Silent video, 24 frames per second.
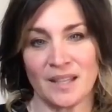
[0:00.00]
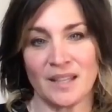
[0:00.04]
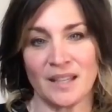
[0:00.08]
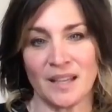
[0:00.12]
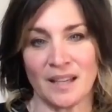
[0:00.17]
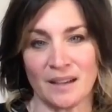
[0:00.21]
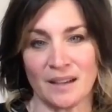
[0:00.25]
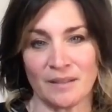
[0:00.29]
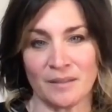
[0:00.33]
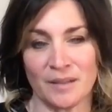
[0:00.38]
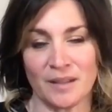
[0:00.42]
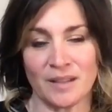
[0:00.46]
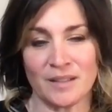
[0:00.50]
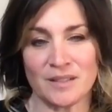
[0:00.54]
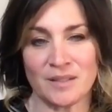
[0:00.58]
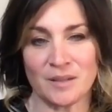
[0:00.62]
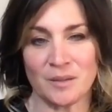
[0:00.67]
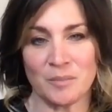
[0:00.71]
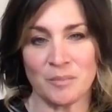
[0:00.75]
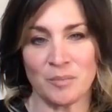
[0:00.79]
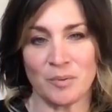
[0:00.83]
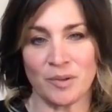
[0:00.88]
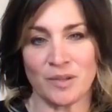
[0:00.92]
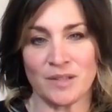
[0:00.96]
Yeah, it's
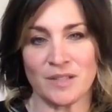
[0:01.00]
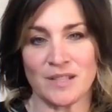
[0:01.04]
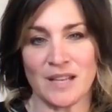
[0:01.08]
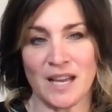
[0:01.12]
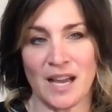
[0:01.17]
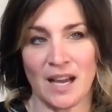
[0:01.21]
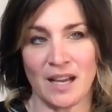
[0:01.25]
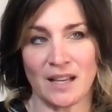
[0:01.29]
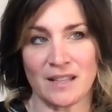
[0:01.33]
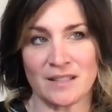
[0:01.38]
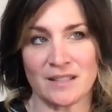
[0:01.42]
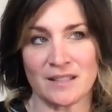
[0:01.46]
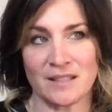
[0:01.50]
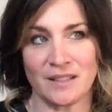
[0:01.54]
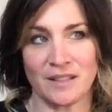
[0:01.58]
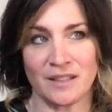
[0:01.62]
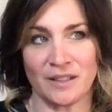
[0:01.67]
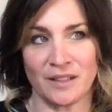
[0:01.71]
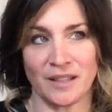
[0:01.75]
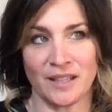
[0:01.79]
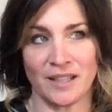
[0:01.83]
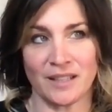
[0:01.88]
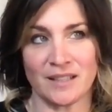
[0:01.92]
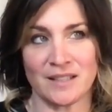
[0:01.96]
so important to ask
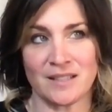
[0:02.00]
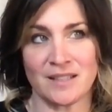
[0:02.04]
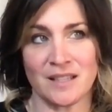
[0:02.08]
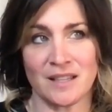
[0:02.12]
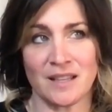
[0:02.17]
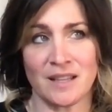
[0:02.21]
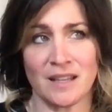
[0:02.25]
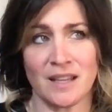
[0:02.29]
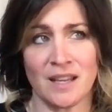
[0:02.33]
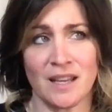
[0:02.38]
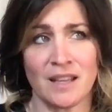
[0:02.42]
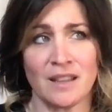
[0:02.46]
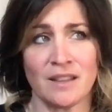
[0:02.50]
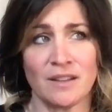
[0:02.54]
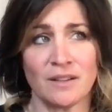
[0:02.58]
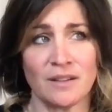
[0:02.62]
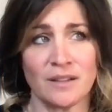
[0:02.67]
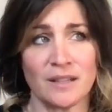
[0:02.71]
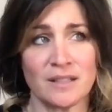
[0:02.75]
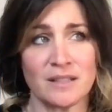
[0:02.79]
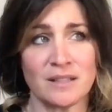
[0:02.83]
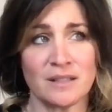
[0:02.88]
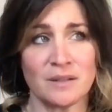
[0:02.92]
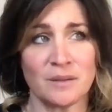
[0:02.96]
your kids, and
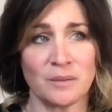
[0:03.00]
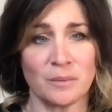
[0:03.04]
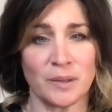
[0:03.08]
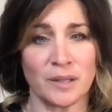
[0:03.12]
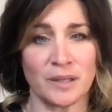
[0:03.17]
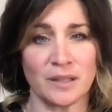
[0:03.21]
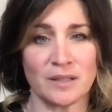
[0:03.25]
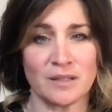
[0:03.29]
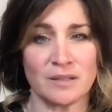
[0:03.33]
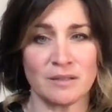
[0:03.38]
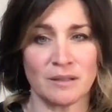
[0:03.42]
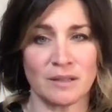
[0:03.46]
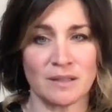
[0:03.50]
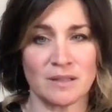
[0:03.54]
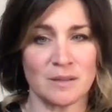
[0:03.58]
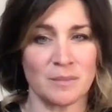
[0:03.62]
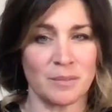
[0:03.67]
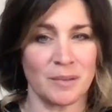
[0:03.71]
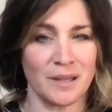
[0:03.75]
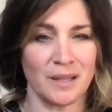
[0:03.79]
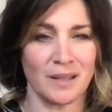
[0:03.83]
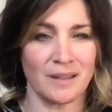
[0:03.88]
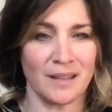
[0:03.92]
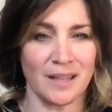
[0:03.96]
there is an awareness, you guys,
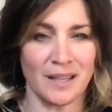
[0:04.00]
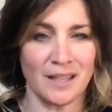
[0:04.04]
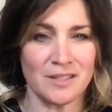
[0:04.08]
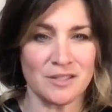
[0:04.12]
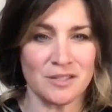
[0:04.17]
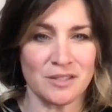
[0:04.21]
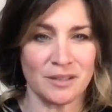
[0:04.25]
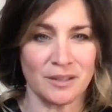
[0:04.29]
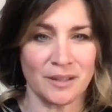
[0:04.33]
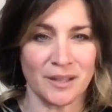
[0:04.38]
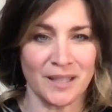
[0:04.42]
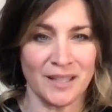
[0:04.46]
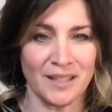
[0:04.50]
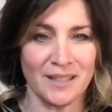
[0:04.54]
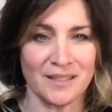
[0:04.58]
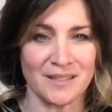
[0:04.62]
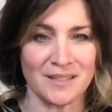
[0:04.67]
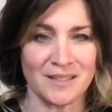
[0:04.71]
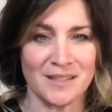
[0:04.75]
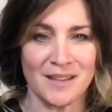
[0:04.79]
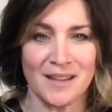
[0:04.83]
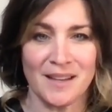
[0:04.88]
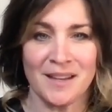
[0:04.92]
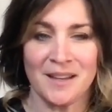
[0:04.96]
depending on the age of your
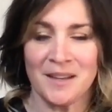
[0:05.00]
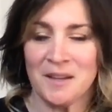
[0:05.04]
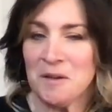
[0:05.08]
kids.